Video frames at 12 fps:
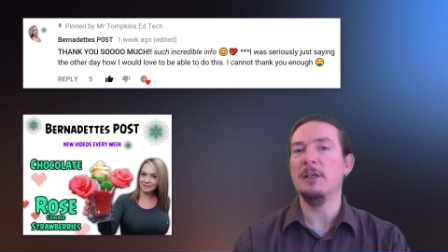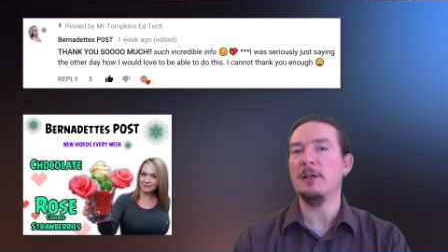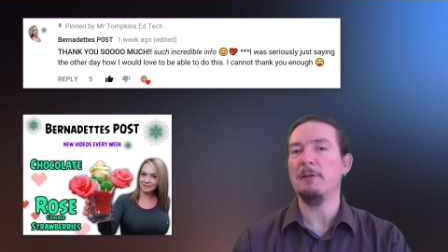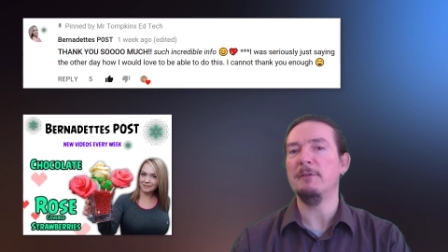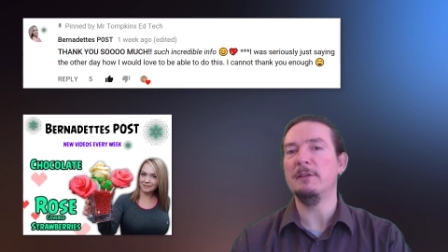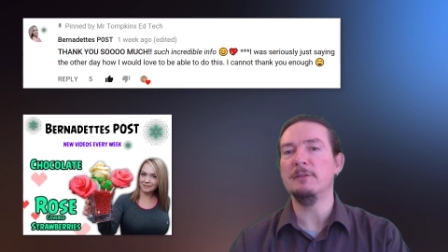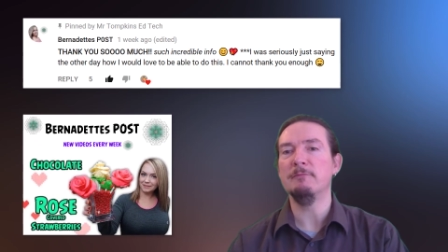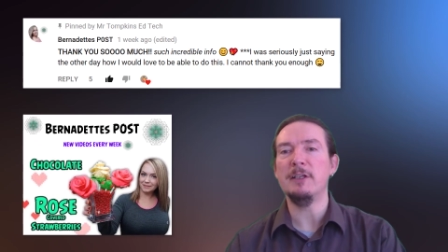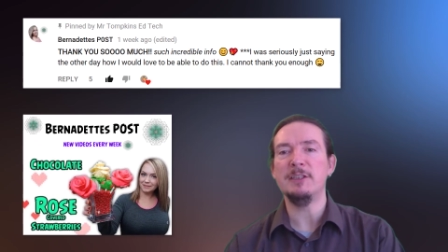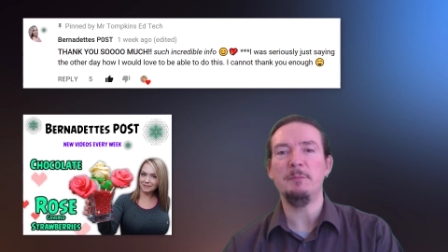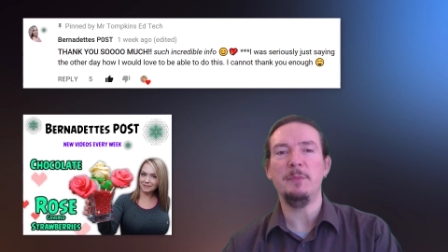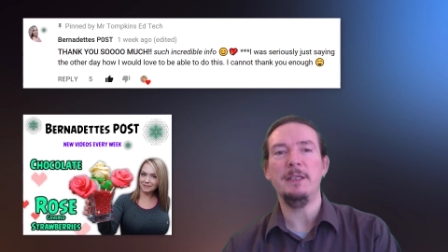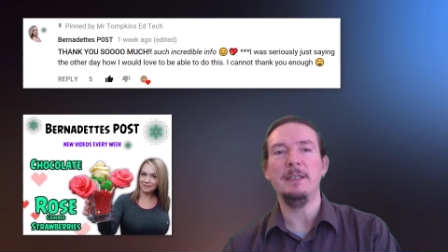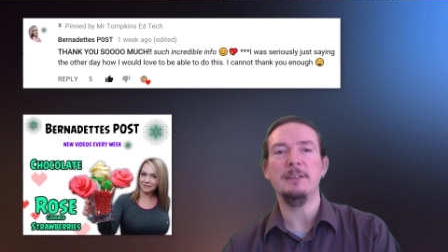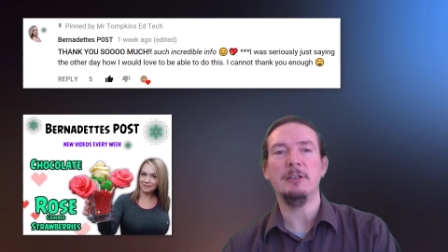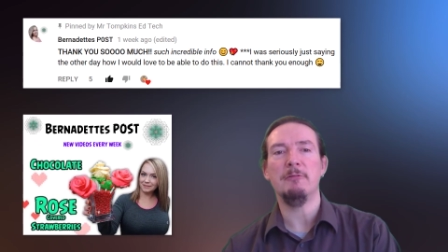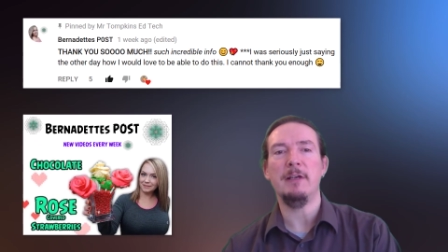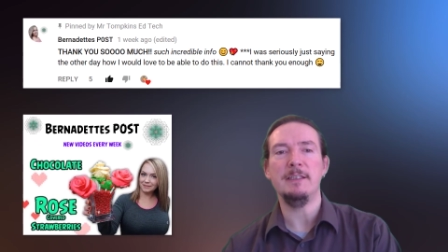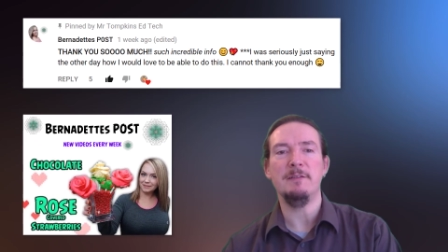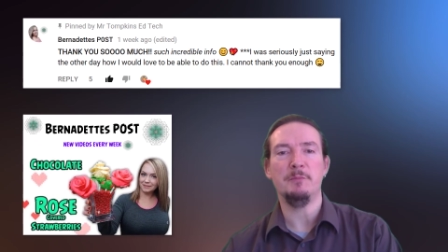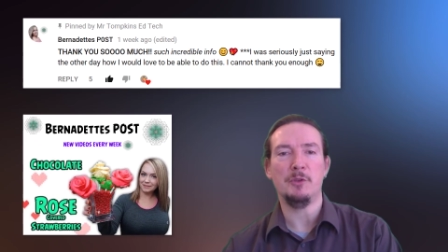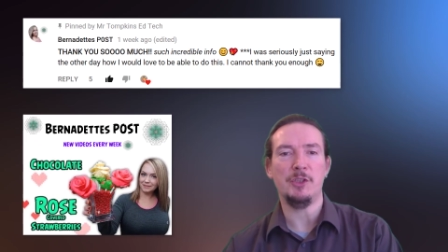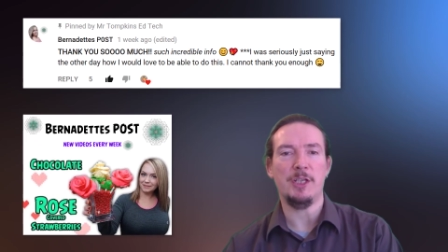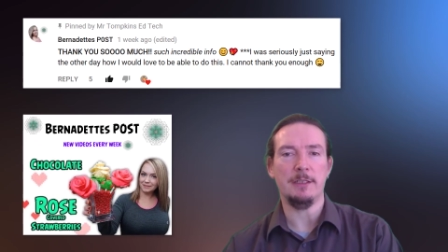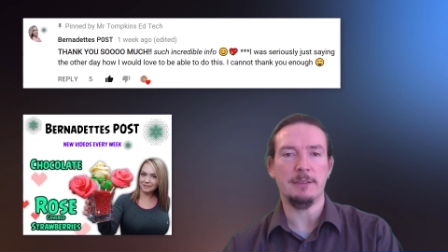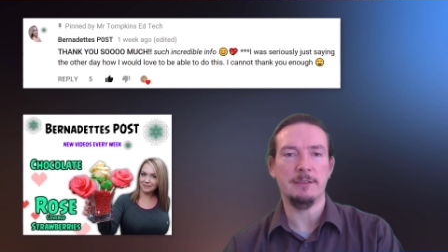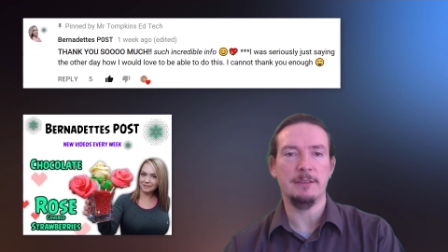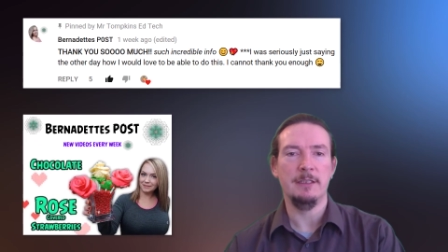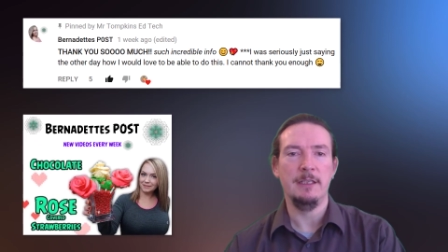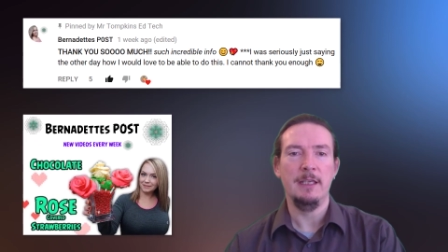covering recipes and creative projects.